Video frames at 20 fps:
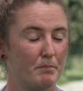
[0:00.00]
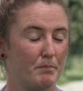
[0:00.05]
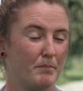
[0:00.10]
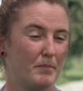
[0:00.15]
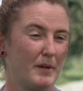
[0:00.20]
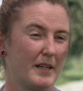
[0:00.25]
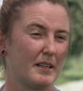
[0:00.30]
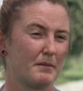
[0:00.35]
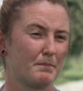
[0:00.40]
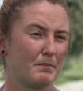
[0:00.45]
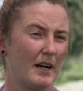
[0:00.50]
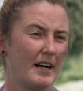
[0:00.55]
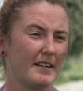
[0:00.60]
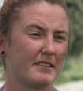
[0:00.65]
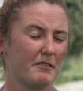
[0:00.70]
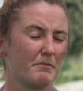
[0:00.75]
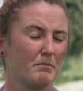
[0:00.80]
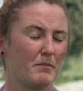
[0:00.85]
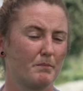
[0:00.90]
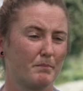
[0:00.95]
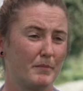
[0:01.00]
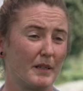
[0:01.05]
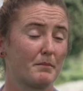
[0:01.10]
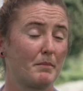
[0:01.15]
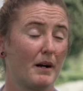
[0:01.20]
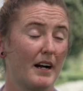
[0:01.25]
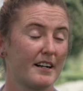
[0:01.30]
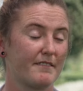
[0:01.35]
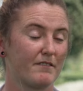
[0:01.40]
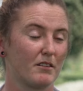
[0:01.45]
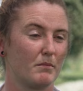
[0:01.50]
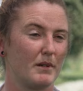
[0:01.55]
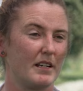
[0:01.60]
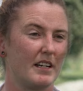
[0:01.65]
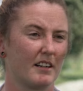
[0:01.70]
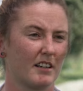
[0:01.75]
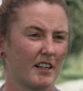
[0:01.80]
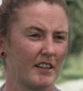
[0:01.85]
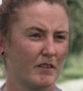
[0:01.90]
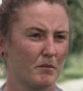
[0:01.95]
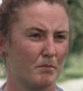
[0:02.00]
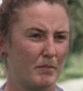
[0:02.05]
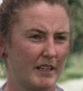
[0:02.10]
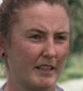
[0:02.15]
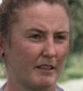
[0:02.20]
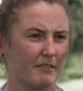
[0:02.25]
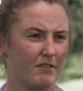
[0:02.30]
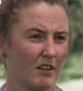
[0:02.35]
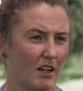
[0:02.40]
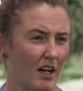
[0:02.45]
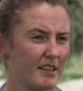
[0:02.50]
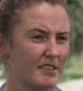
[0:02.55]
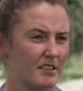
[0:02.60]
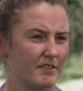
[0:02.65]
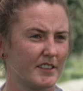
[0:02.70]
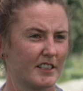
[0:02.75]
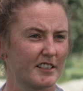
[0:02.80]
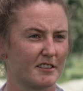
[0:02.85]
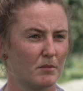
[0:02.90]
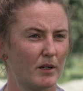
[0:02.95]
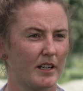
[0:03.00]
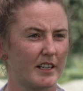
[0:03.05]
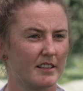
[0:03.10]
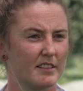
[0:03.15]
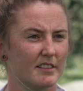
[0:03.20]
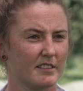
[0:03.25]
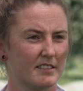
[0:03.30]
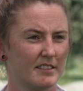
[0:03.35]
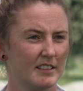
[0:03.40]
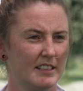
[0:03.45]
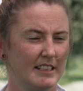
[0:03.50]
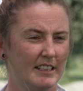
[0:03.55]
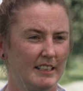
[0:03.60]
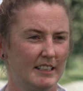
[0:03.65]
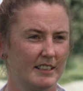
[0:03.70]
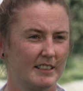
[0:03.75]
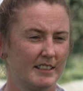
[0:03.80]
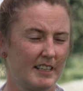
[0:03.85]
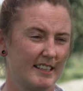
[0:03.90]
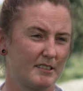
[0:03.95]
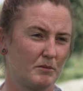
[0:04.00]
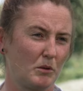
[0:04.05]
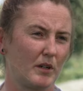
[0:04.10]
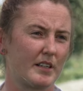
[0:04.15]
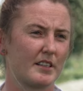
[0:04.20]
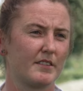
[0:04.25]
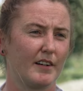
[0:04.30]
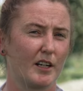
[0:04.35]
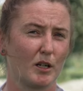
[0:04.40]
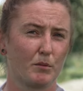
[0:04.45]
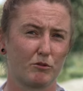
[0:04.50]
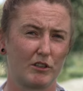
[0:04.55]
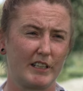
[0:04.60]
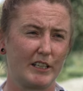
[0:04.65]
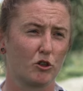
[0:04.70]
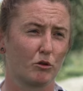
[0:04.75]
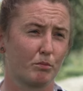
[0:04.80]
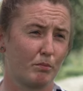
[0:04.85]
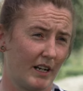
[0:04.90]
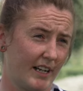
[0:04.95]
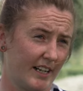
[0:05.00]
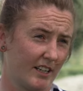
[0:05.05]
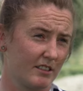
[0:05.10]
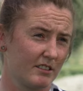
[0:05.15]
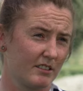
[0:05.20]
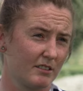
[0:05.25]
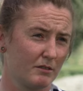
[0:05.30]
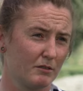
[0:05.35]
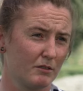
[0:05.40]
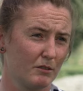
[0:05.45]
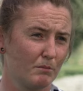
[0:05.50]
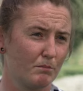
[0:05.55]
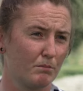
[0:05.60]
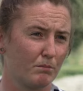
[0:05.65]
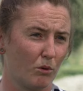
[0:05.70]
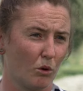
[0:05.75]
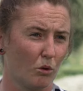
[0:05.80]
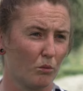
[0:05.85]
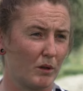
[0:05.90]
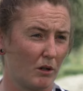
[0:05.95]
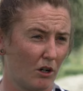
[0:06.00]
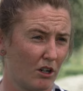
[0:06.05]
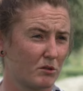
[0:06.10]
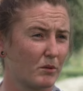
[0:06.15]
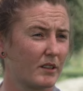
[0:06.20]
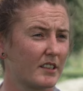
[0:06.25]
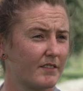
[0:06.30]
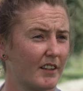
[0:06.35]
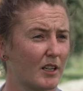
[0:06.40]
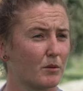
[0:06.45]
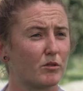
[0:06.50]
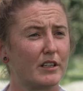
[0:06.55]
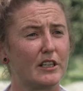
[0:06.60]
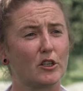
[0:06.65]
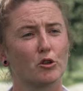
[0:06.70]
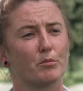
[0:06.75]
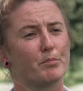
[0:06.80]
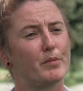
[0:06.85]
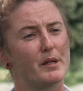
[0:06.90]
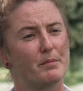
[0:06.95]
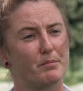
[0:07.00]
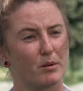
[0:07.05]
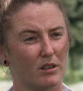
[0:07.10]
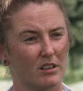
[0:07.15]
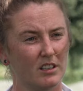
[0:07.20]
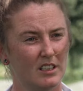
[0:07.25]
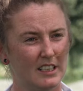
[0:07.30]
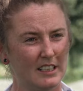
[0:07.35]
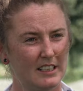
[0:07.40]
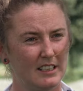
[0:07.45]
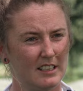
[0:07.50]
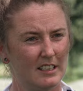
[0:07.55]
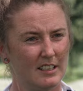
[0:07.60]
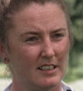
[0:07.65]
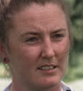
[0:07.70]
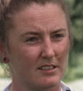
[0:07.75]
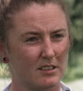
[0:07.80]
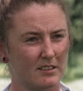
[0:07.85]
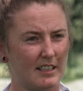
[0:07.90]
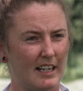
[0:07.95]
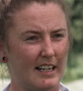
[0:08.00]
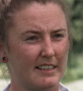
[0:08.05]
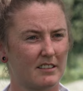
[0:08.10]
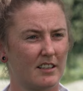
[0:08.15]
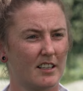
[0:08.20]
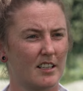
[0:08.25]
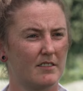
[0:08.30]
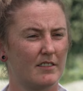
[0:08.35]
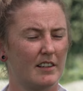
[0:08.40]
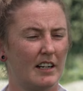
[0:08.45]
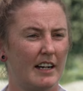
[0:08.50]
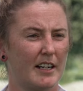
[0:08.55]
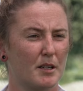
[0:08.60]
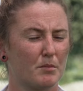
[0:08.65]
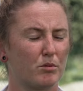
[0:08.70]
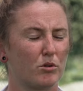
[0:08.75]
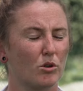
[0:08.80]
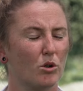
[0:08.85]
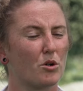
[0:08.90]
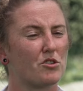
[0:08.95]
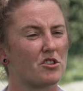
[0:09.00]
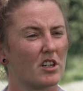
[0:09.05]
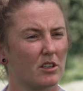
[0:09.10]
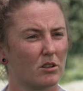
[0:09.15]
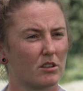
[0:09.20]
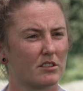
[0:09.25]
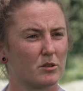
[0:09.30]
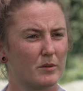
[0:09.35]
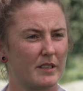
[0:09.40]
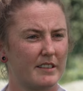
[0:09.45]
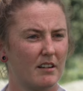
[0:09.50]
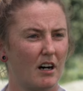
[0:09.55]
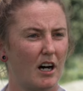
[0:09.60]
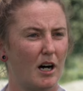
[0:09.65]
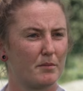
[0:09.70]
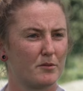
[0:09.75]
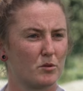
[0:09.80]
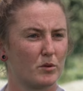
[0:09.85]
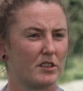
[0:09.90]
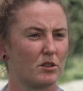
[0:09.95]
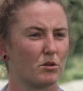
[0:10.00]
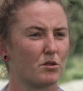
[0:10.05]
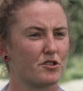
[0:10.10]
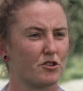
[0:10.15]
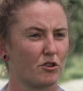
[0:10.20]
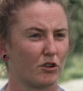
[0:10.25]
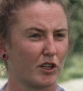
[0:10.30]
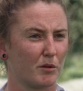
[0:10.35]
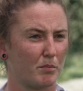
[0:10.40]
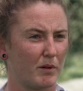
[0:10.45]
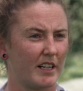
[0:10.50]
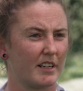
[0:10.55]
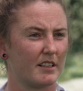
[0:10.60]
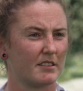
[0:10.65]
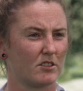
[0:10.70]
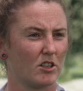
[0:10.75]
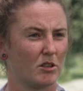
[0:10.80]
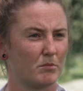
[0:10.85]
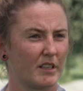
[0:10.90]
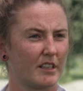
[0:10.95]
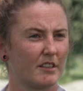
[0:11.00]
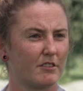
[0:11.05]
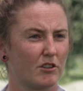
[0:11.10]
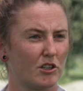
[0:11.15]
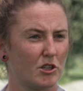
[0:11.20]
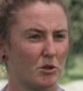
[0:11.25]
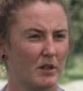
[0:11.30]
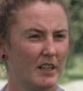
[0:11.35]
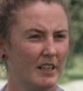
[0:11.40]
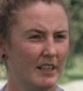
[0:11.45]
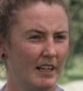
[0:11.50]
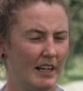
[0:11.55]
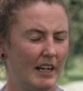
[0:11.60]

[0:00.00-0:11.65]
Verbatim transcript: Big part, big part for me, and kind of a big philosophy as mine is, yes, we want to develop really good players, but we also want to develop really good people. So that's kind of an approach I look to adopt with those younger players coming through.